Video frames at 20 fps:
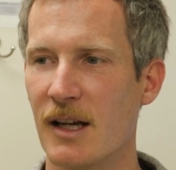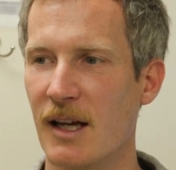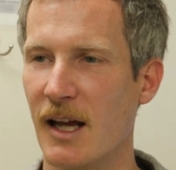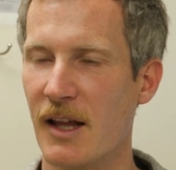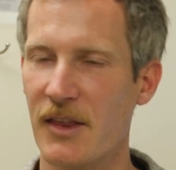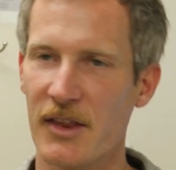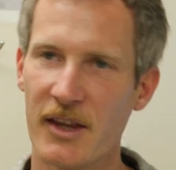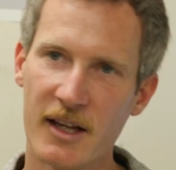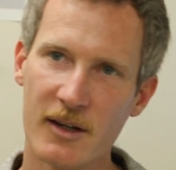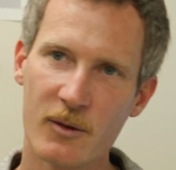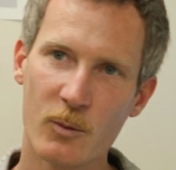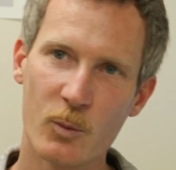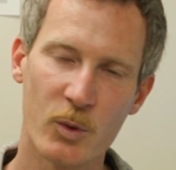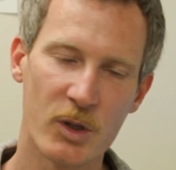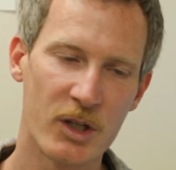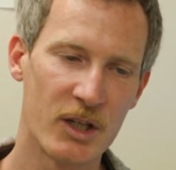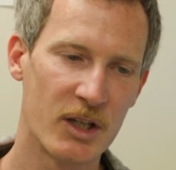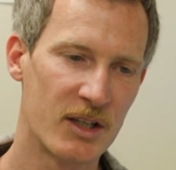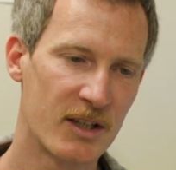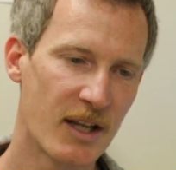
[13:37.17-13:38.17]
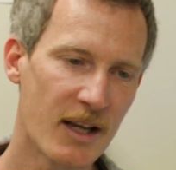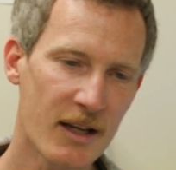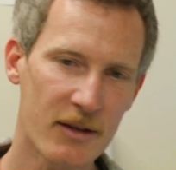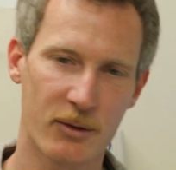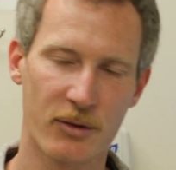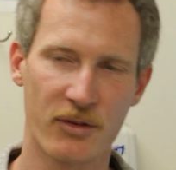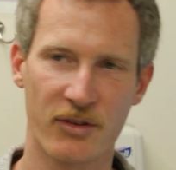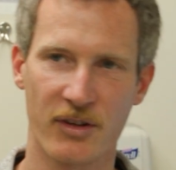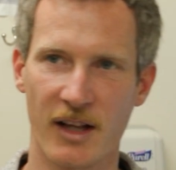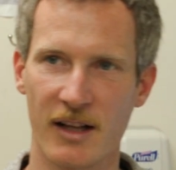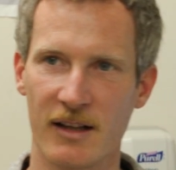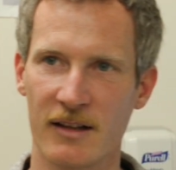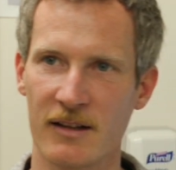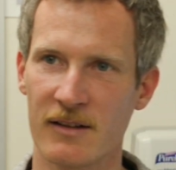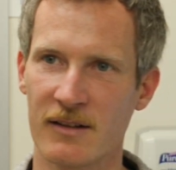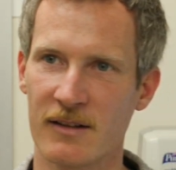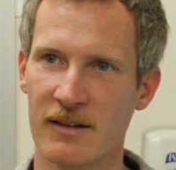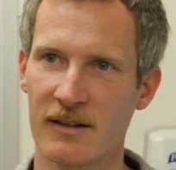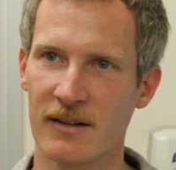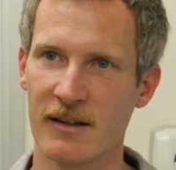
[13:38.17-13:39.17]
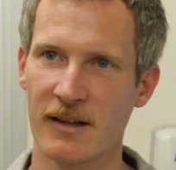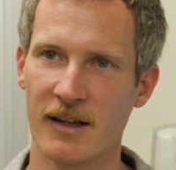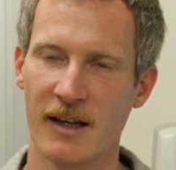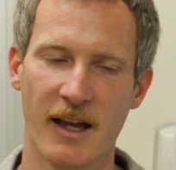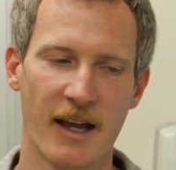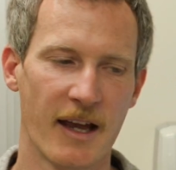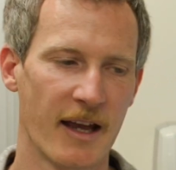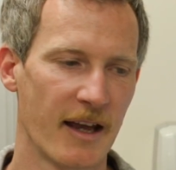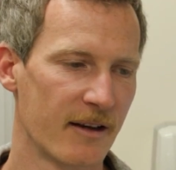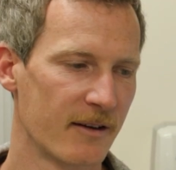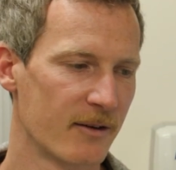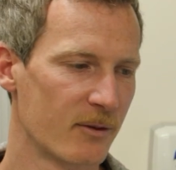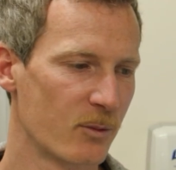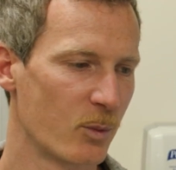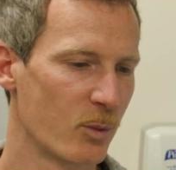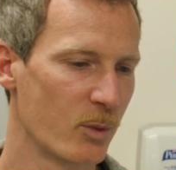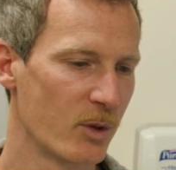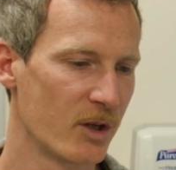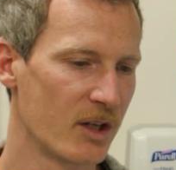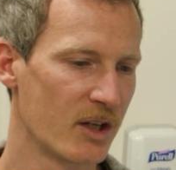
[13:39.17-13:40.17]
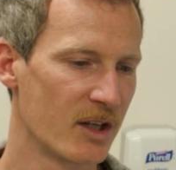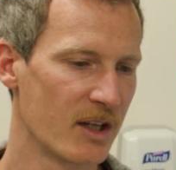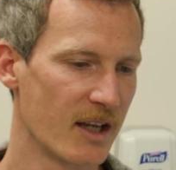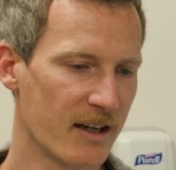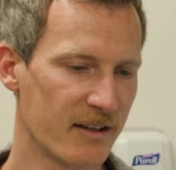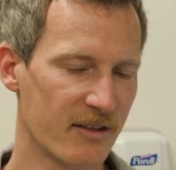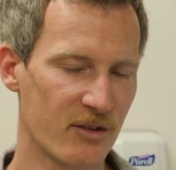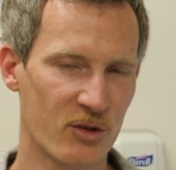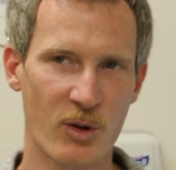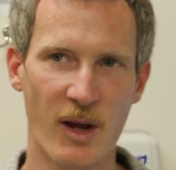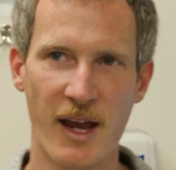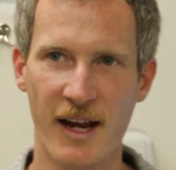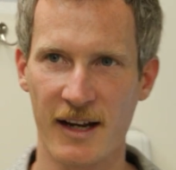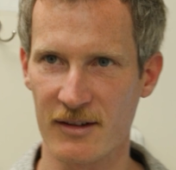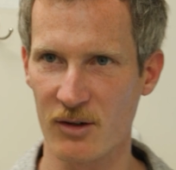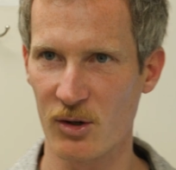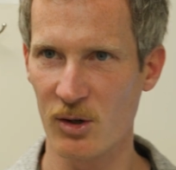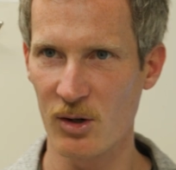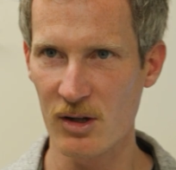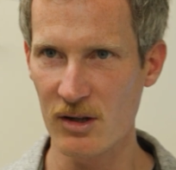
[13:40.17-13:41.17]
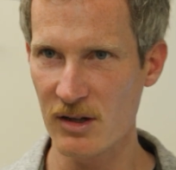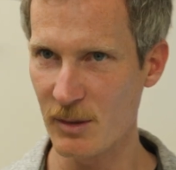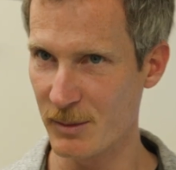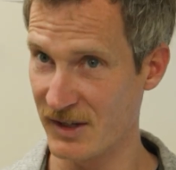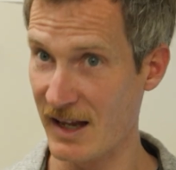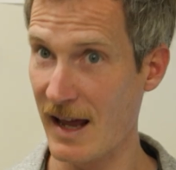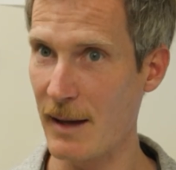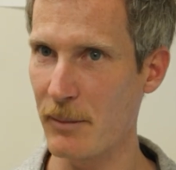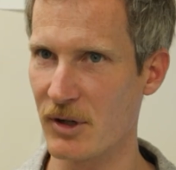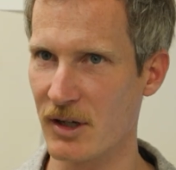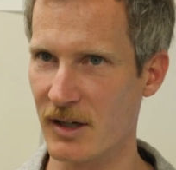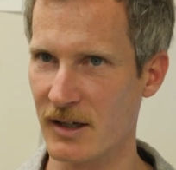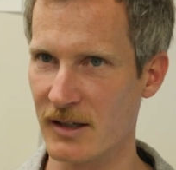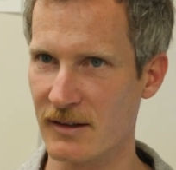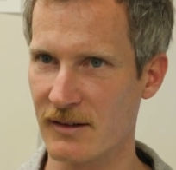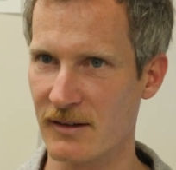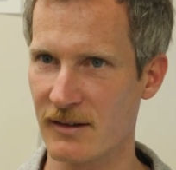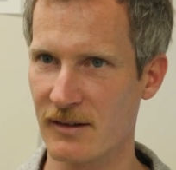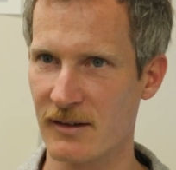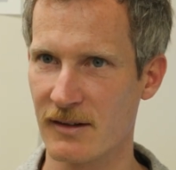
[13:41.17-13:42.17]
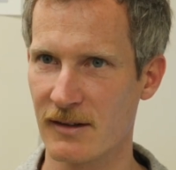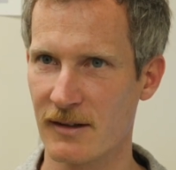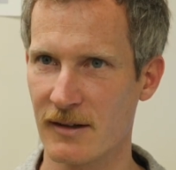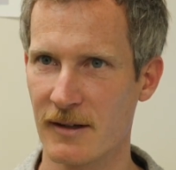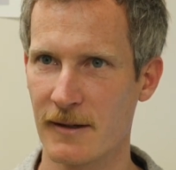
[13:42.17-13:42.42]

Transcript: And then we take those cells and we extract all the metabolites,